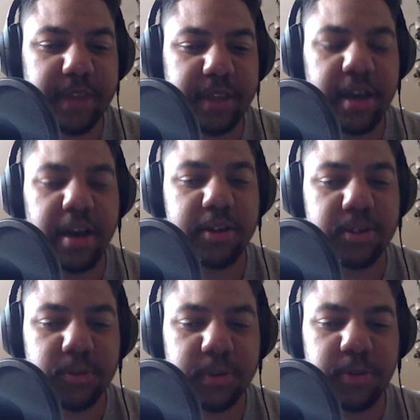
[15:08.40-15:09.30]
yeah, I
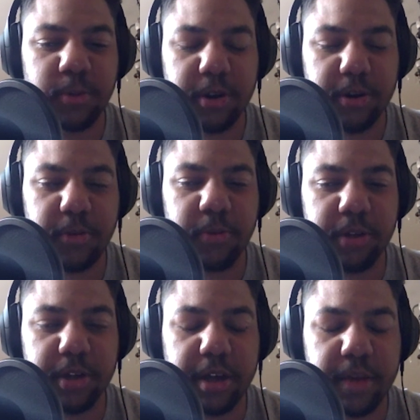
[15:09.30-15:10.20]
just wondered what
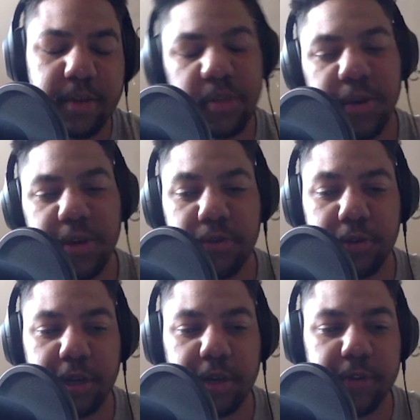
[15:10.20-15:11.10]
I mean, you might have
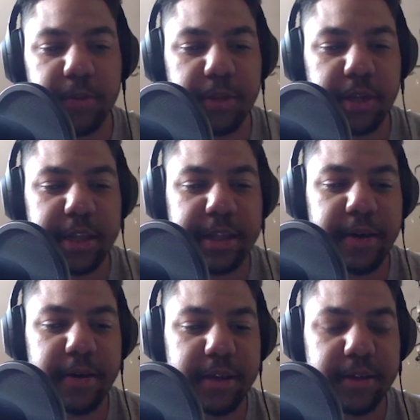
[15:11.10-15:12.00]
already covered it, but like
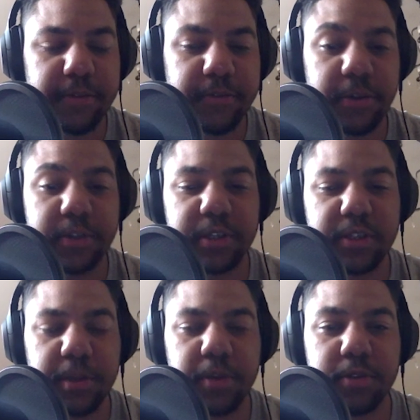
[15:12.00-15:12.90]
that first
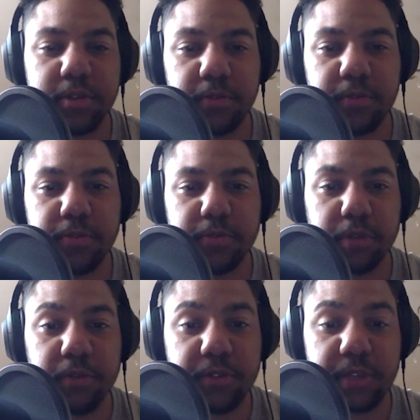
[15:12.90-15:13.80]
experience
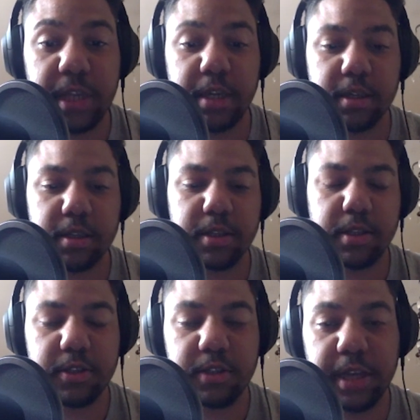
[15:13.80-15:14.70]
of seeing
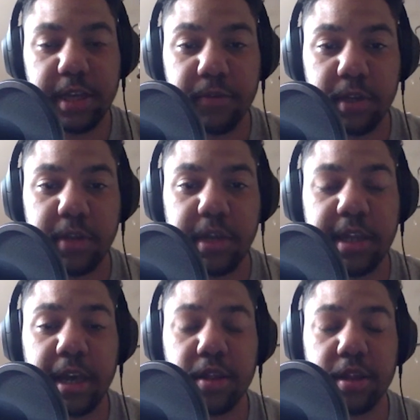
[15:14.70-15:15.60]
a video like
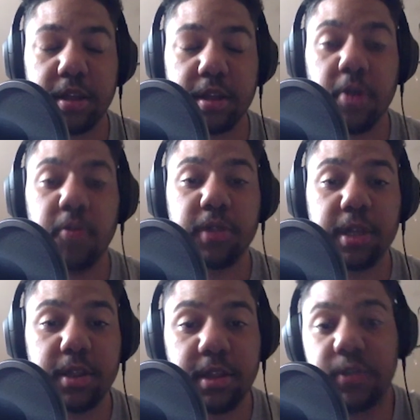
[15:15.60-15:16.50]
that and thinking, oh,
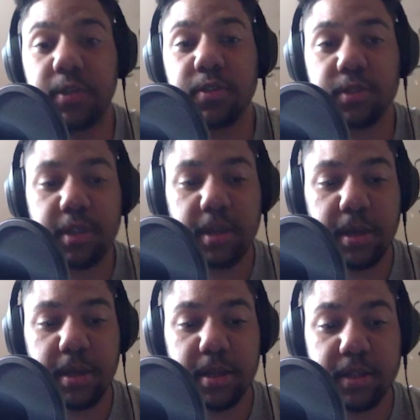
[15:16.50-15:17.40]
this is
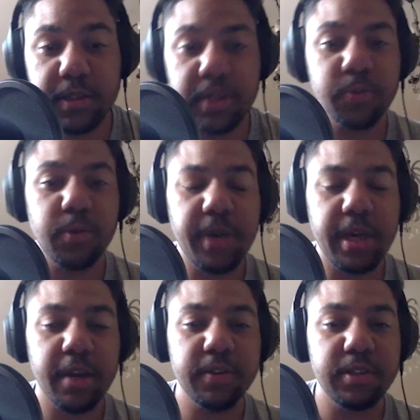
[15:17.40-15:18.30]
this what my
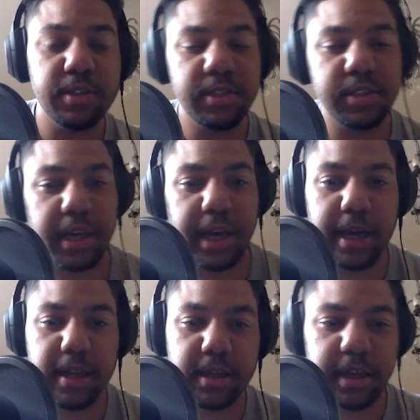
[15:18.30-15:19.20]
heritage is? Like
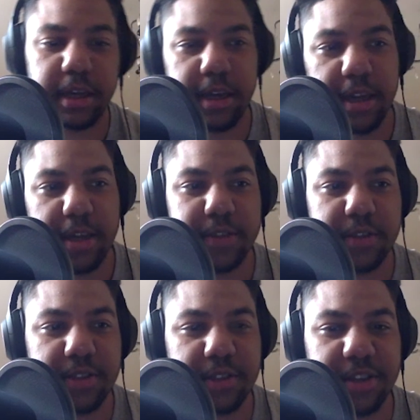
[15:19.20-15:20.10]
is
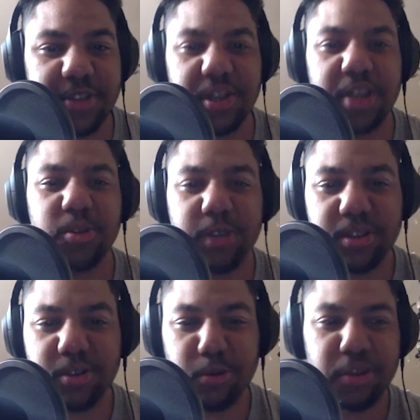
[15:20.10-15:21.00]
this a
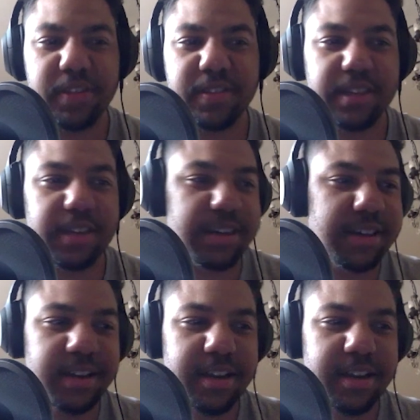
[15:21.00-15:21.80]
genuine, authentic